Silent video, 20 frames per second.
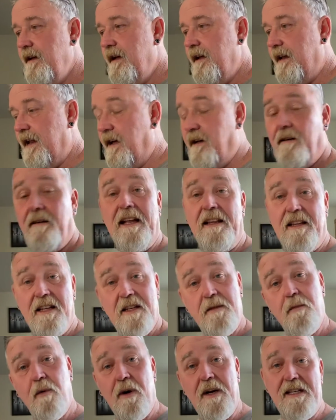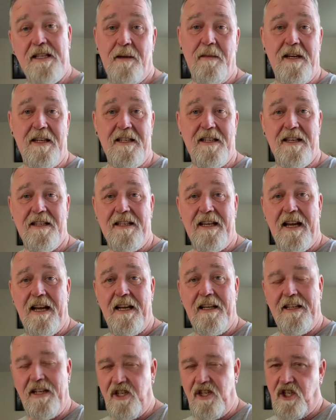Now, at this point, somebody's going to say,
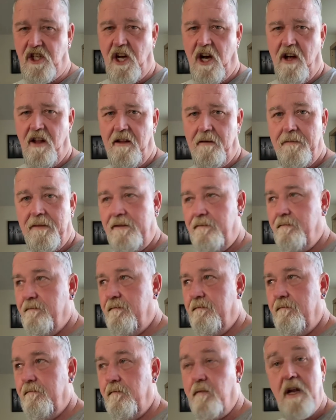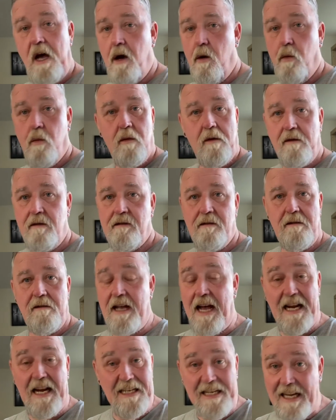did you call them? No,
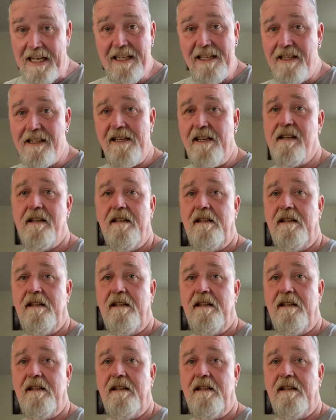I didn't.